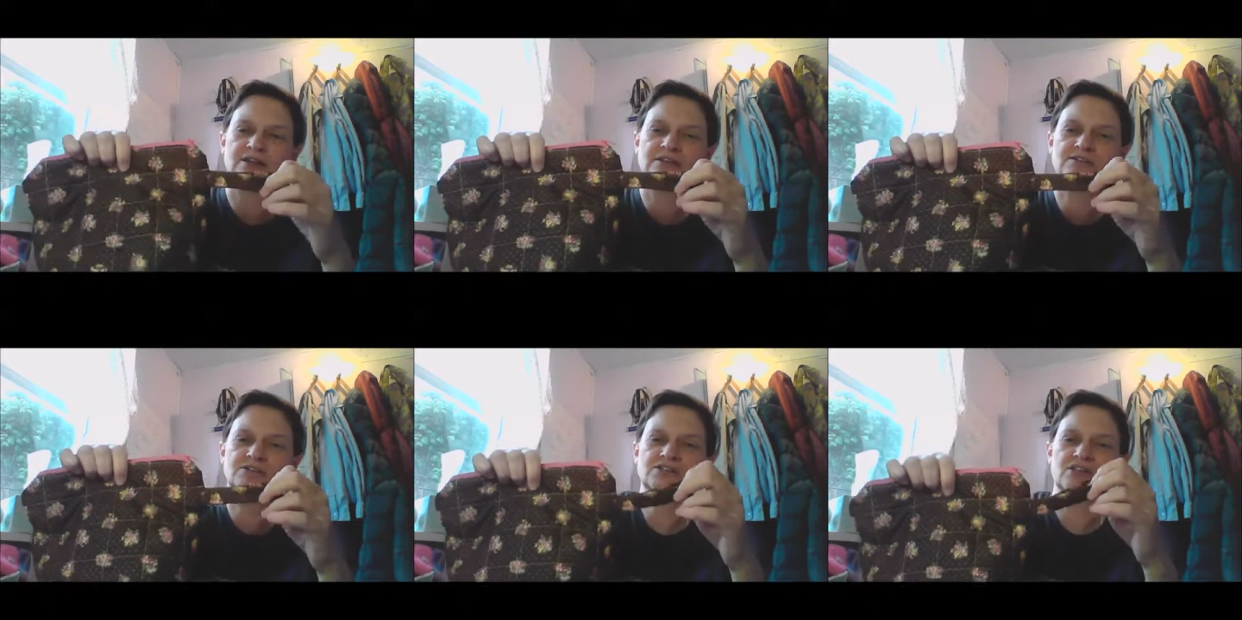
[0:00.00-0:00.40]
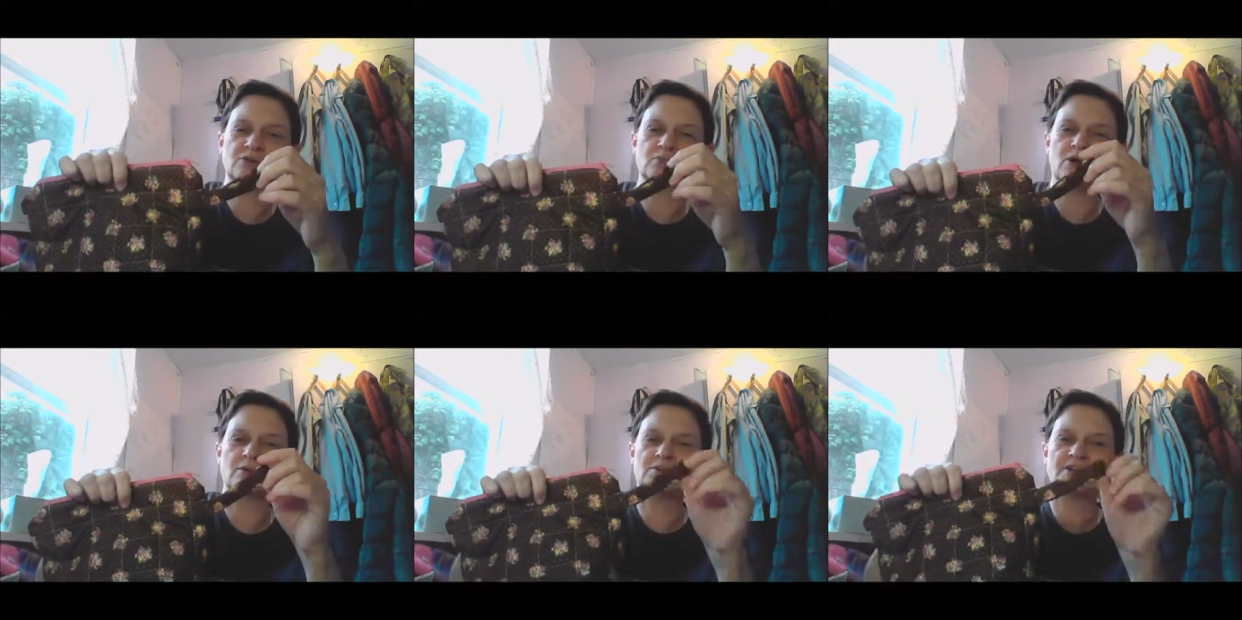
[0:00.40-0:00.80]
to show
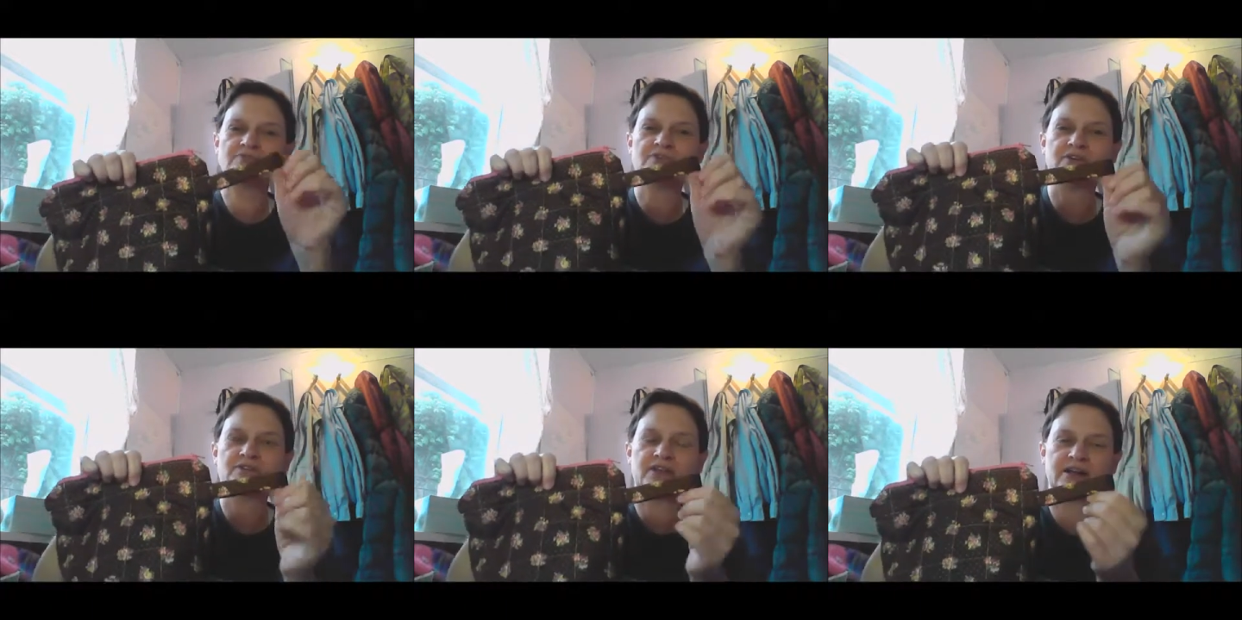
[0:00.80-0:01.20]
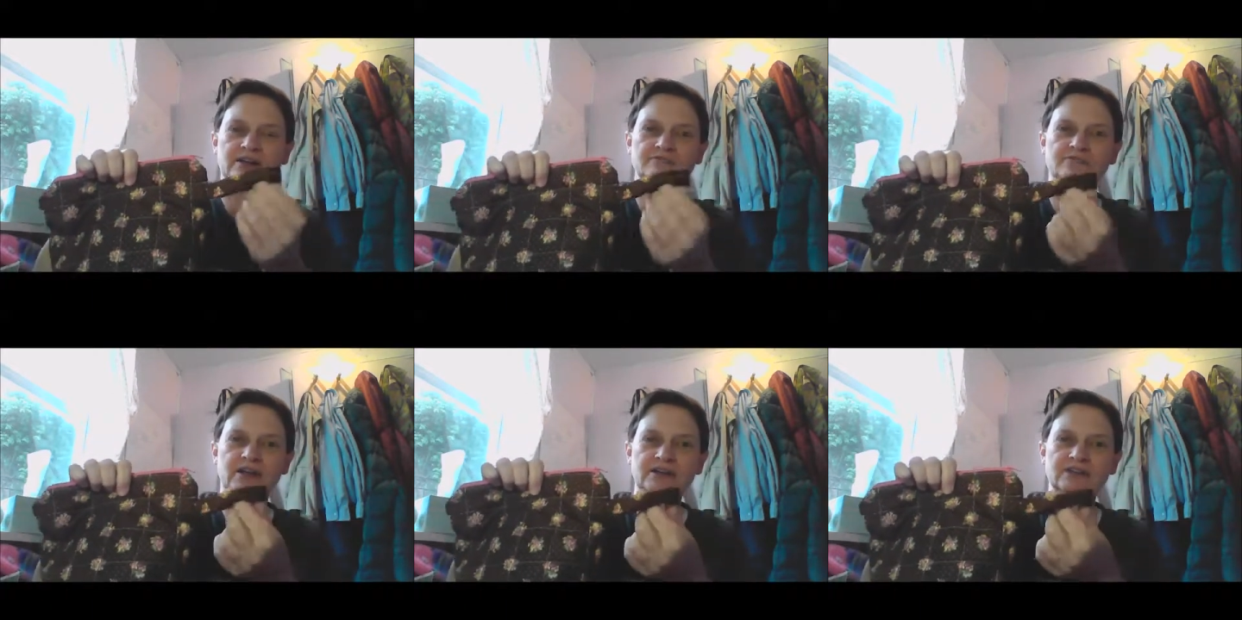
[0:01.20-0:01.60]
Mom that
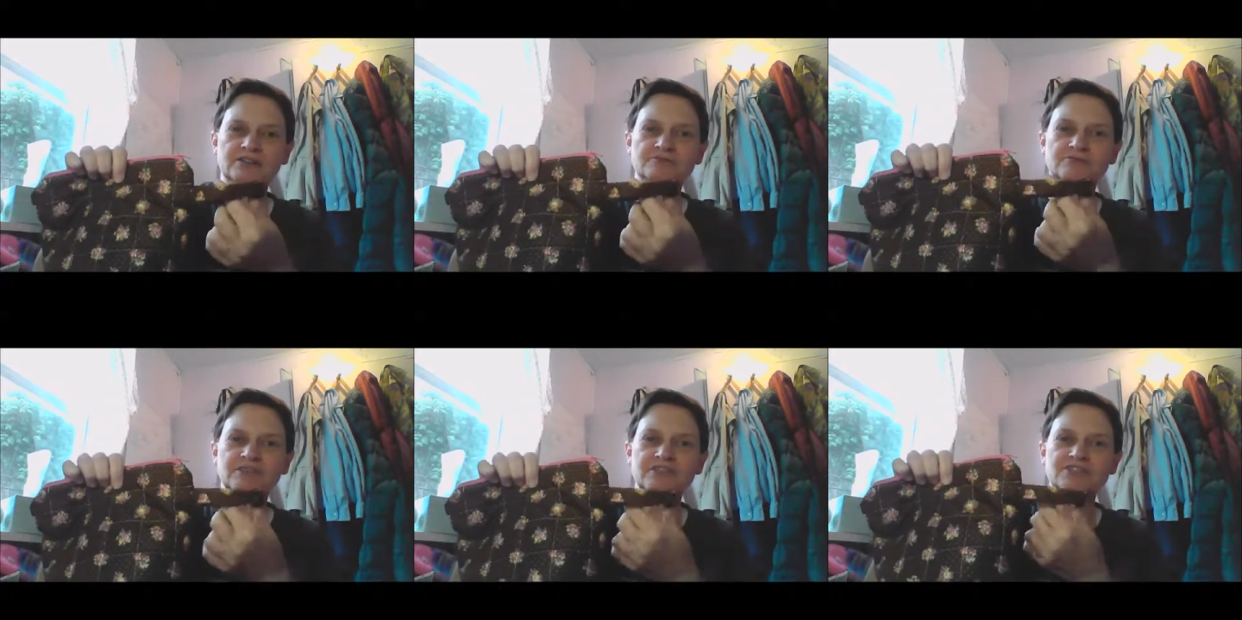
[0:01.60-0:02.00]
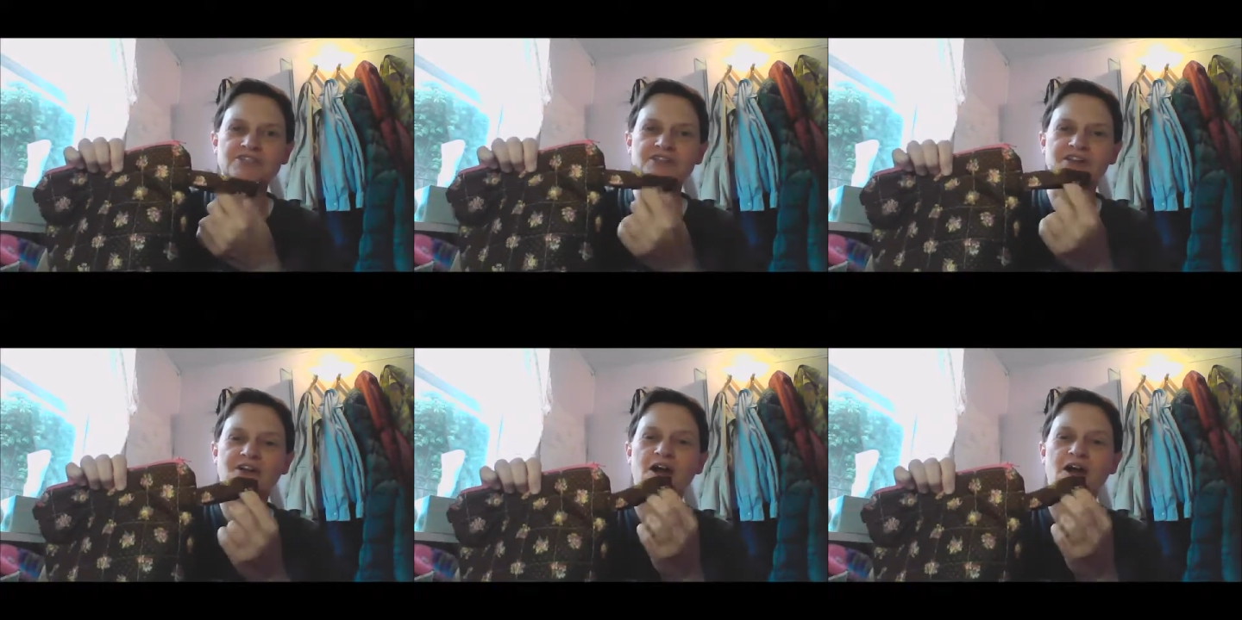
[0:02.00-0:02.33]
I'd finally finished it,